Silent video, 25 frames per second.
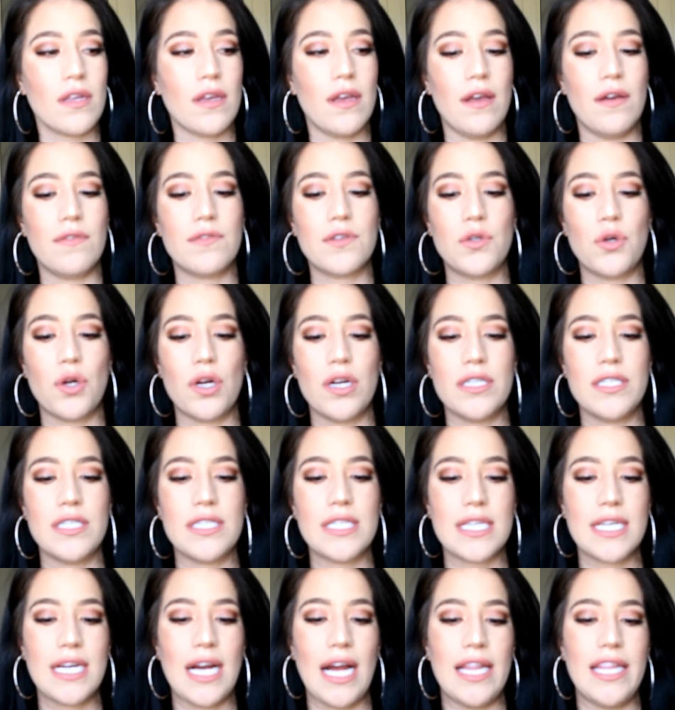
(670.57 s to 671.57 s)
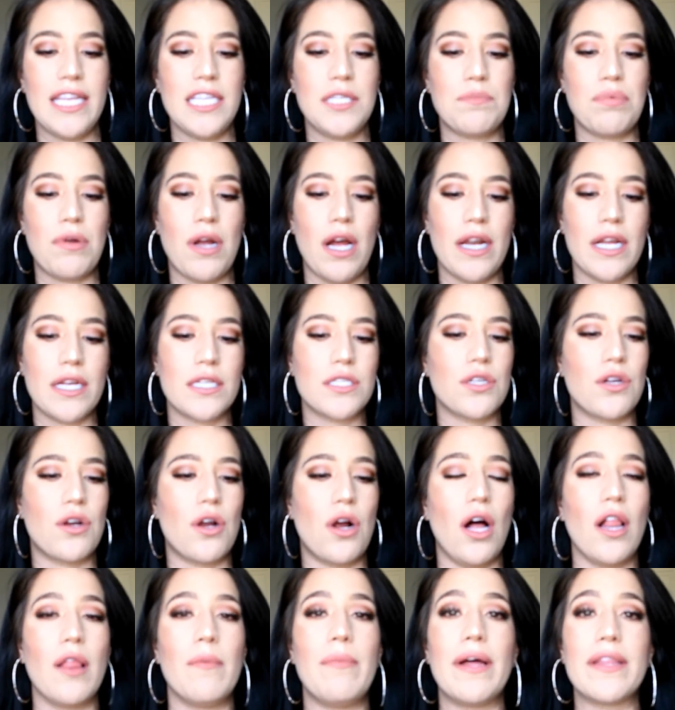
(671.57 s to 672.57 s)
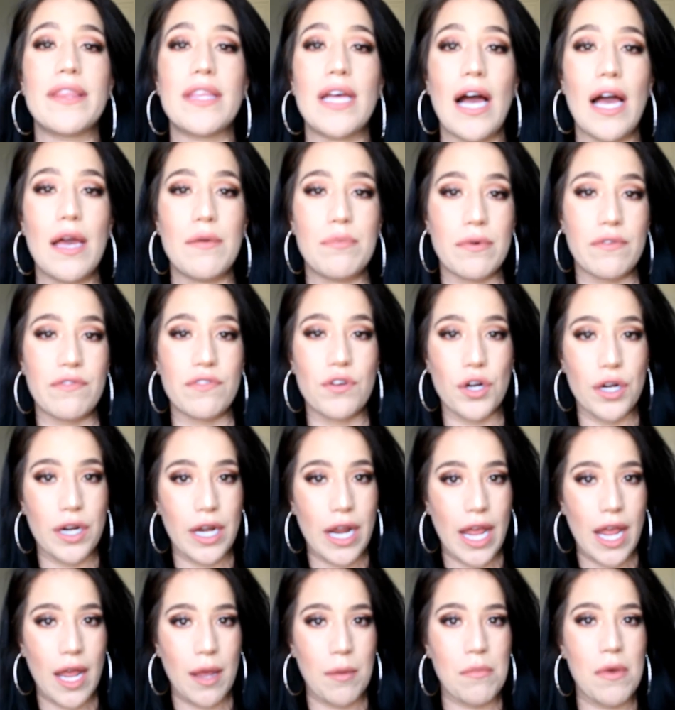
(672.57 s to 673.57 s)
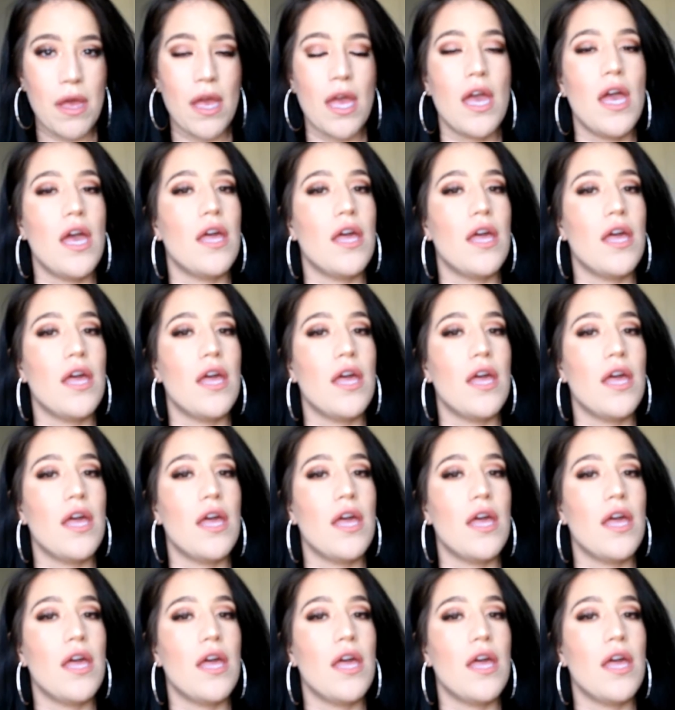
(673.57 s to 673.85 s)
Of course, Kylie's products are all about the hype of her name.